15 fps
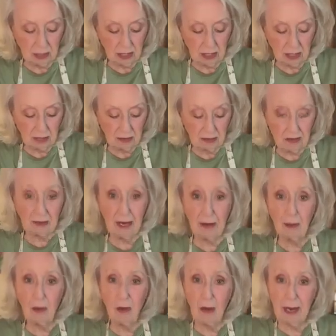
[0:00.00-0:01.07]
end of the
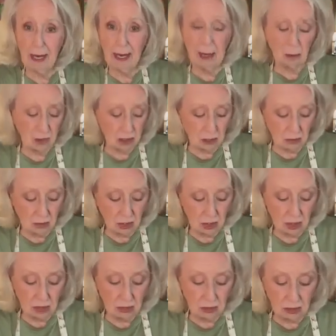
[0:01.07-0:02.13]
table while I was on the
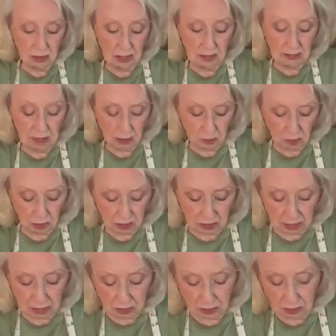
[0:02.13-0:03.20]
other, and that worked
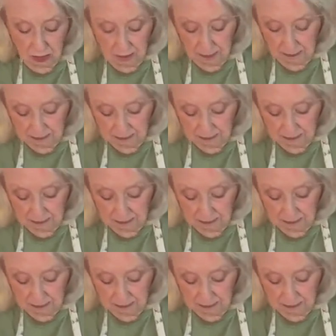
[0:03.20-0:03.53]
out good.